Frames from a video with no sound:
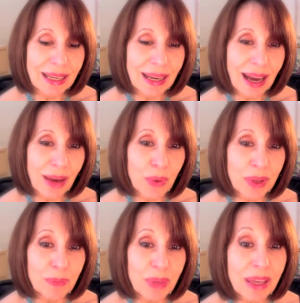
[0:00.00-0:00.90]
I
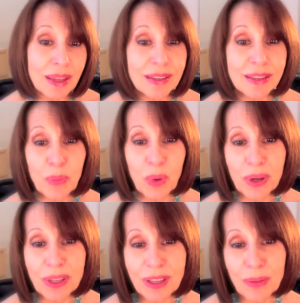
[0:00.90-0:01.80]
would be
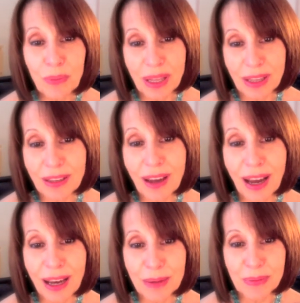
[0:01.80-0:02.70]
disappointed many
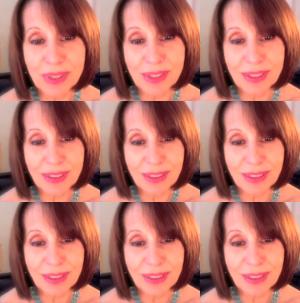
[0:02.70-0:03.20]
times